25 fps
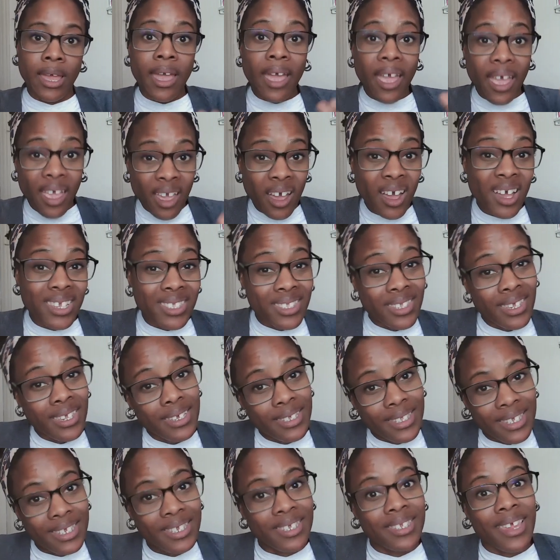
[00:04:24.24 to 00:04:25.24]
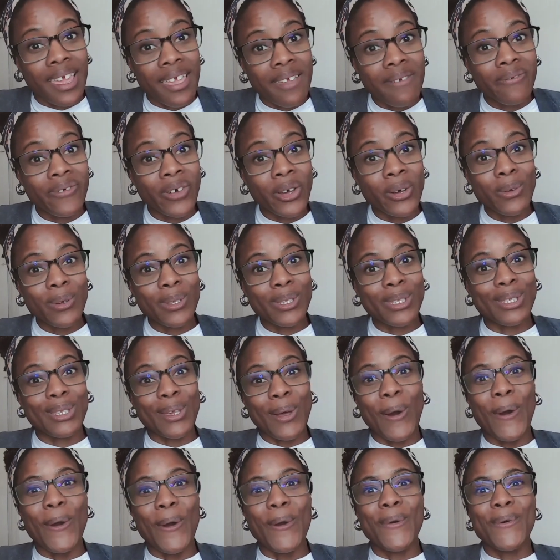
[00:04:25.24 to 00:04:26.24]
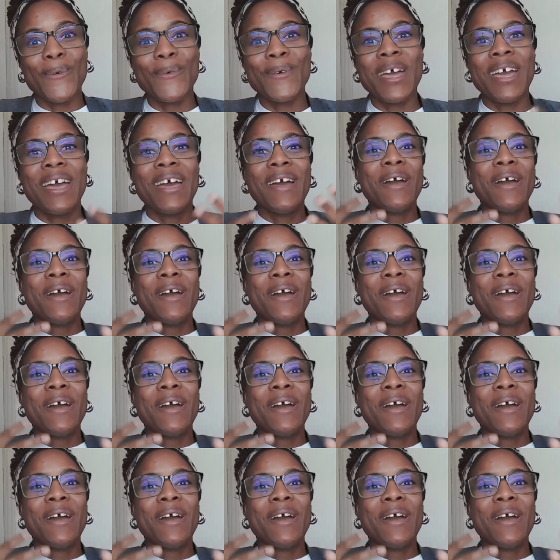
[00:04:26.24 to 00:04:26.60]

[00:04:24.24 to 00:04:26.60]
AI is here to stay, folks. So